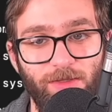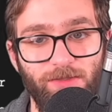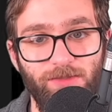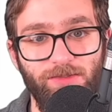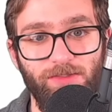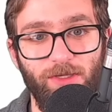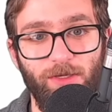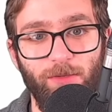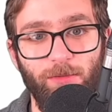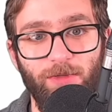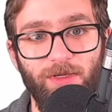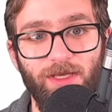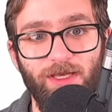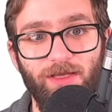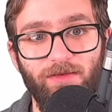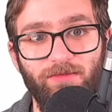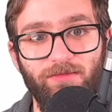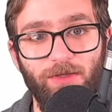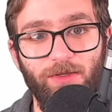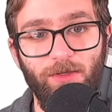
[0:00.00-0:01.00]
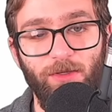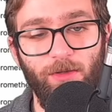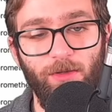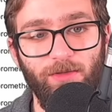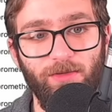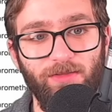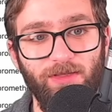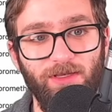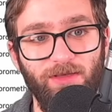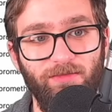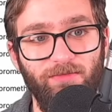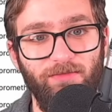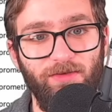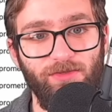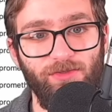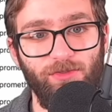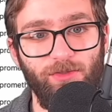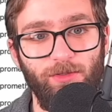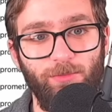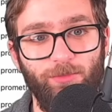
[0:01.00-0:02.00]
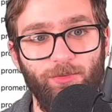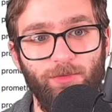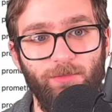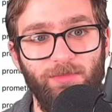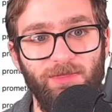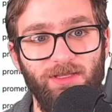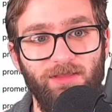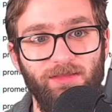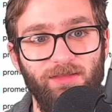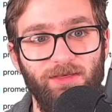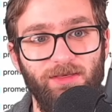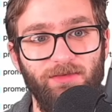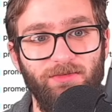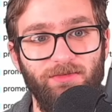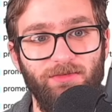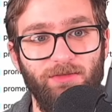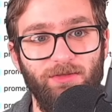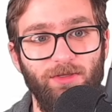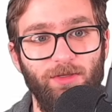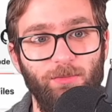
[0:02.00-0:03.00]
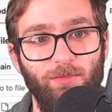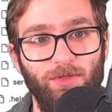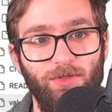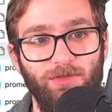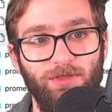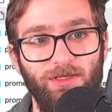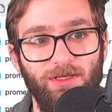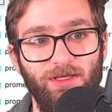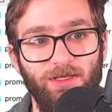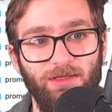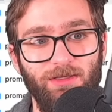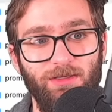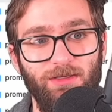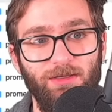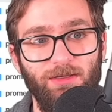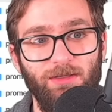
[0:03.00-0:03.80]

So if you go to the official Prometheus community